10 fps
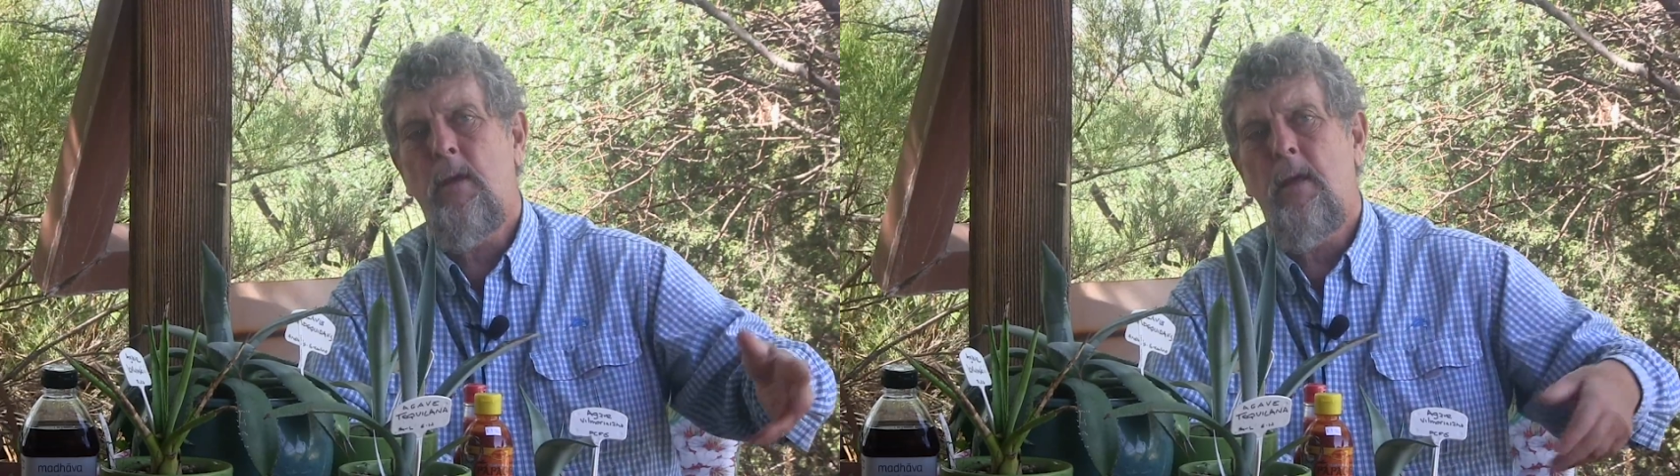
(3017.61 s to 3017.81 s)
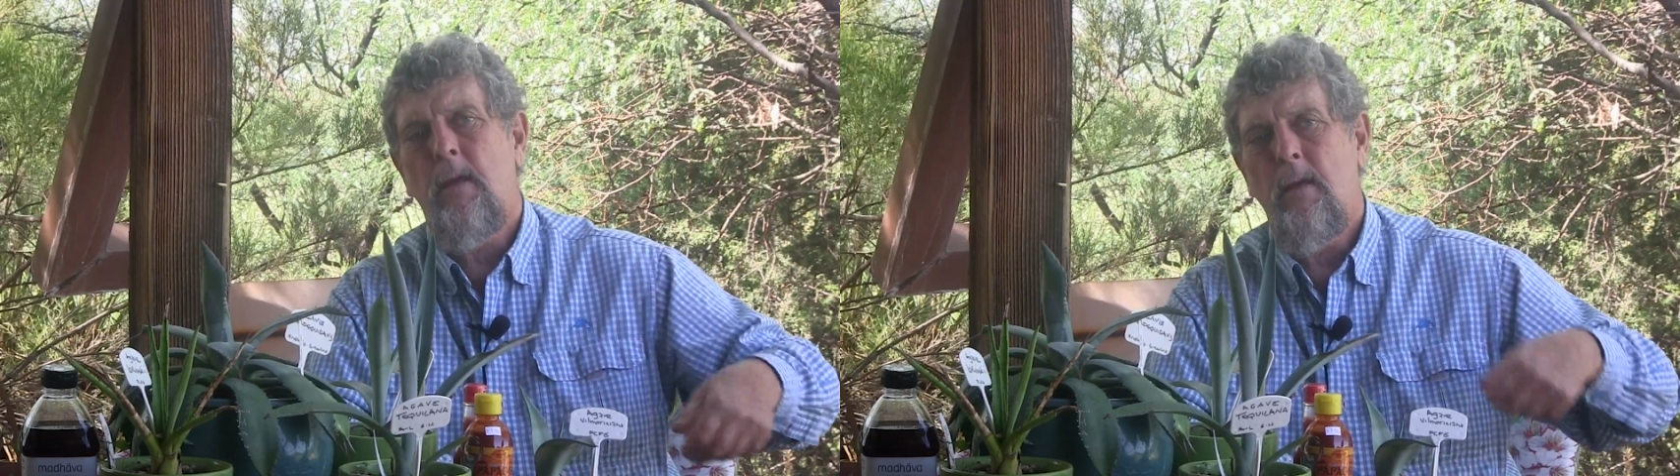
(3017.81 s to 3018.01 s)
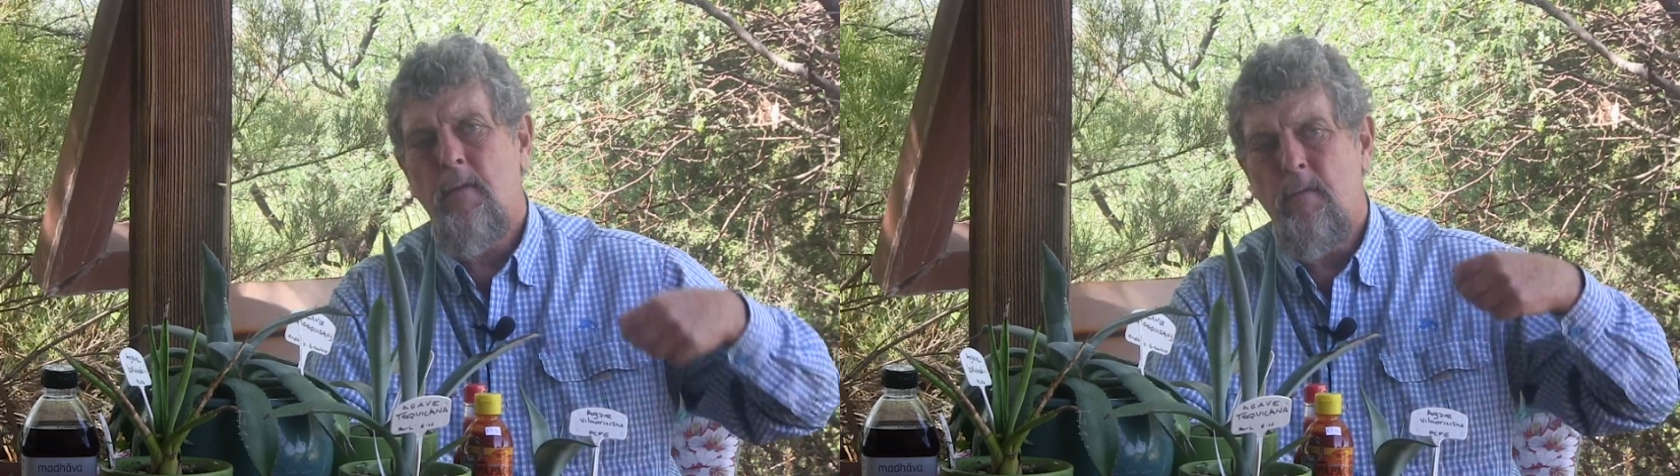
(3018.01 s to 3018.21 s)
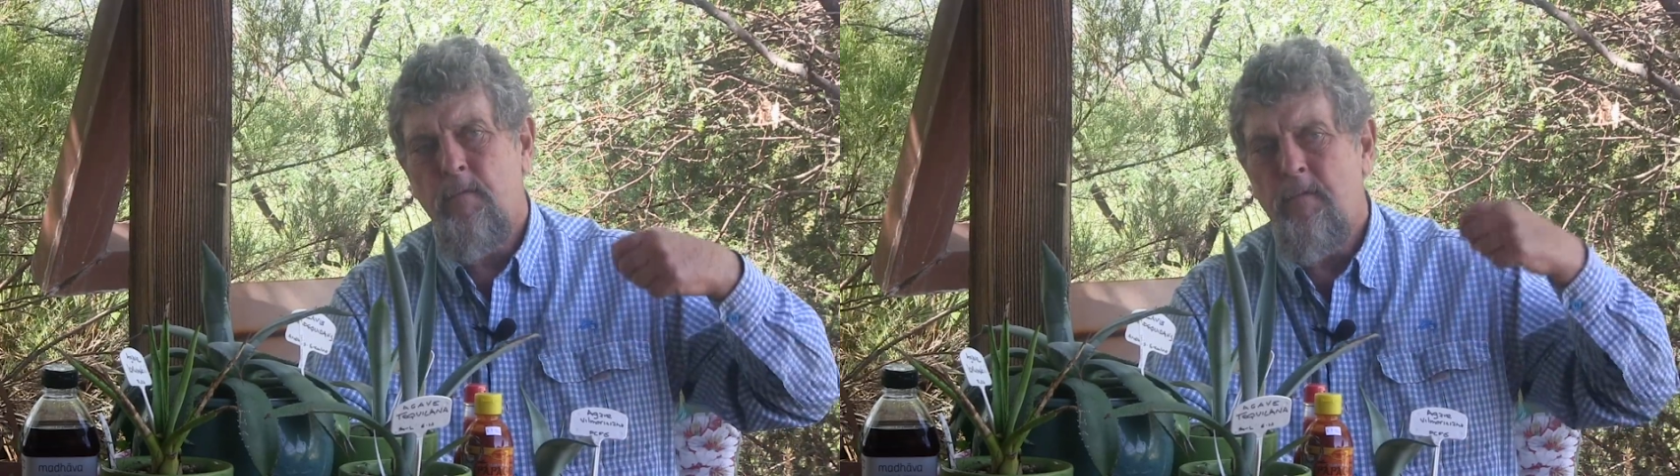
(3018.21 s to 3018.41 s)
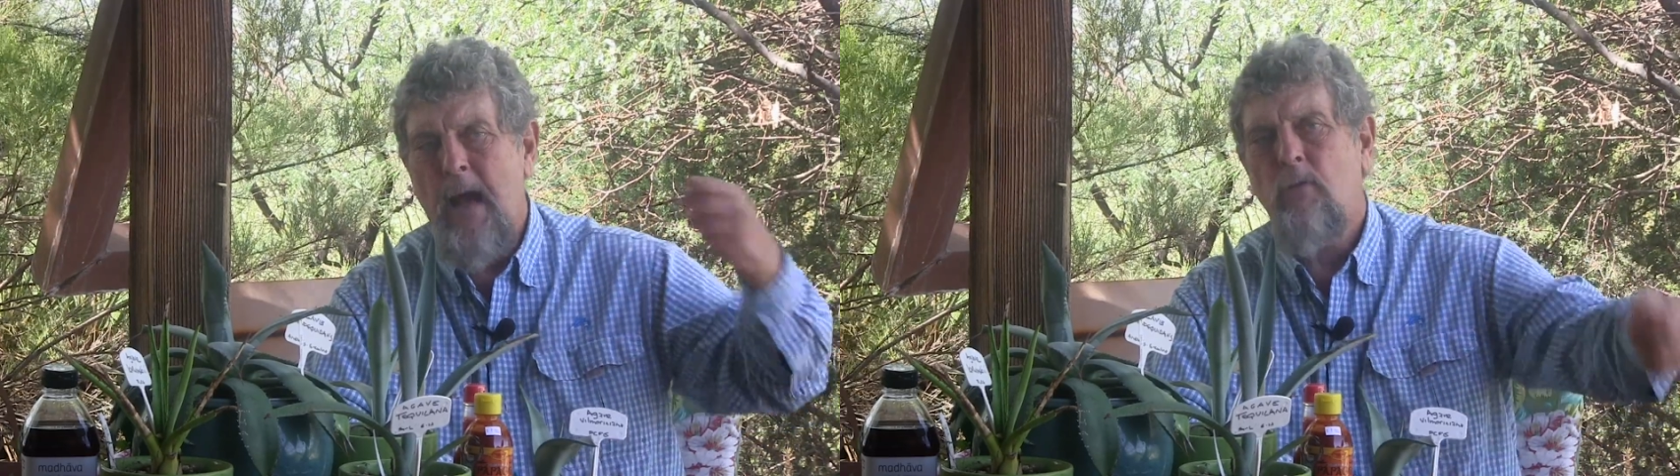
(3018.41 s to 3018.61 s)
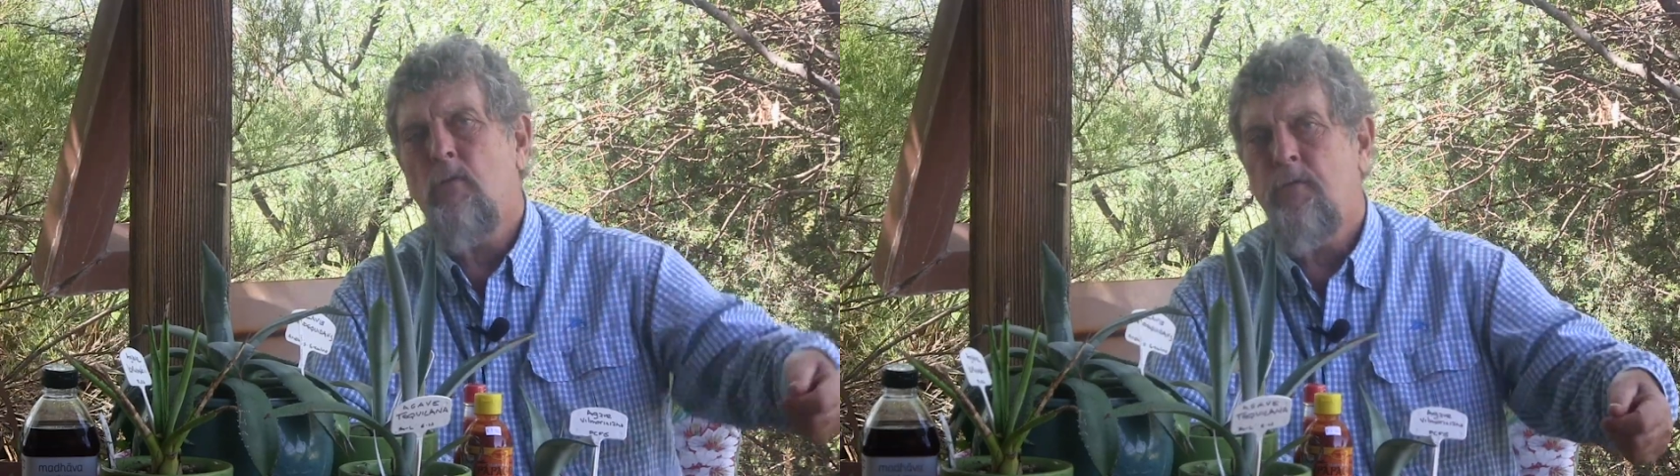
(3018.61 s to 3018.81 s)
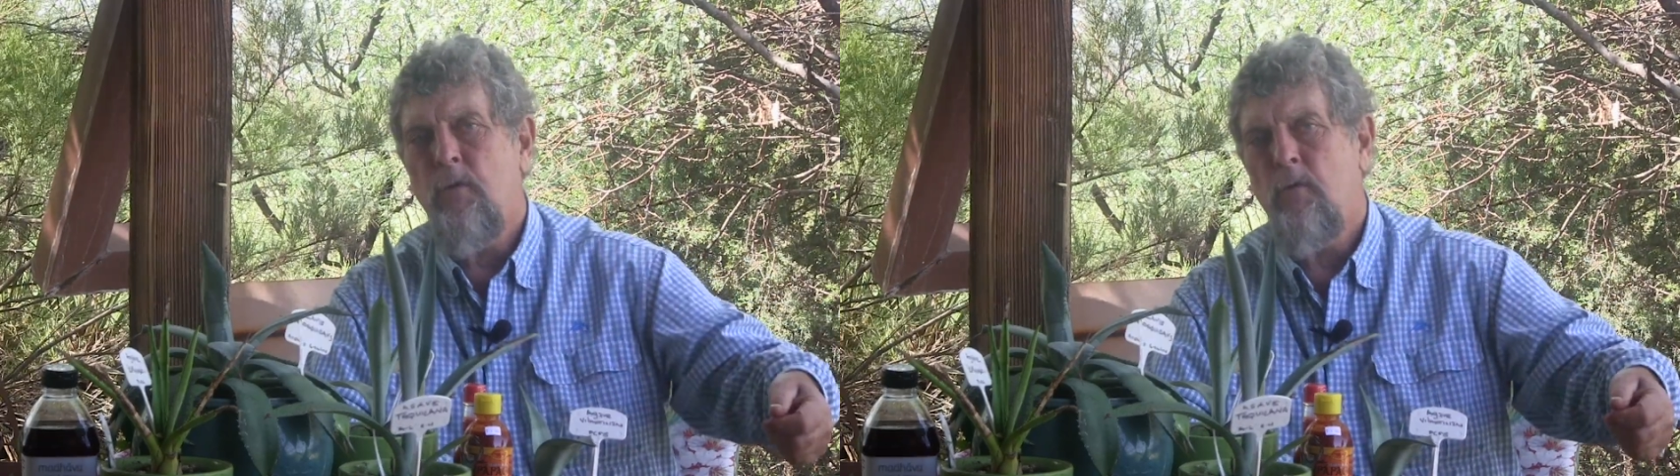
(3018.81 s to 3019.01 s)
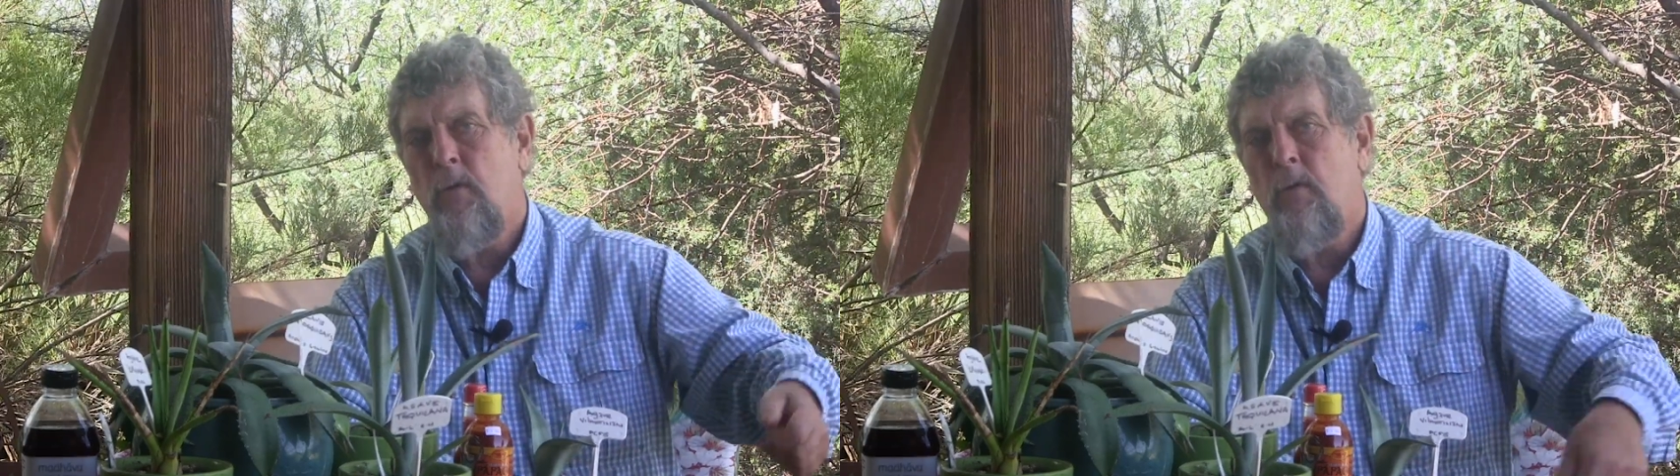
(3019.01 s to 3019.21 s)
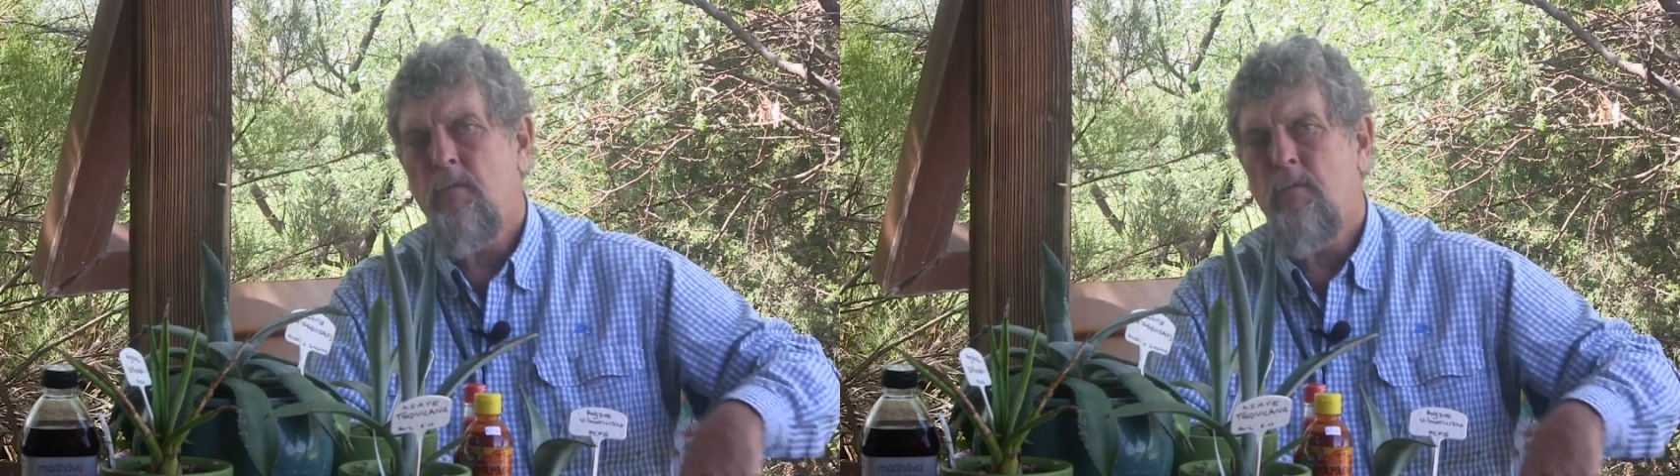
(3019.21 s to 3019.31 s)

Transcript: fossil fuel,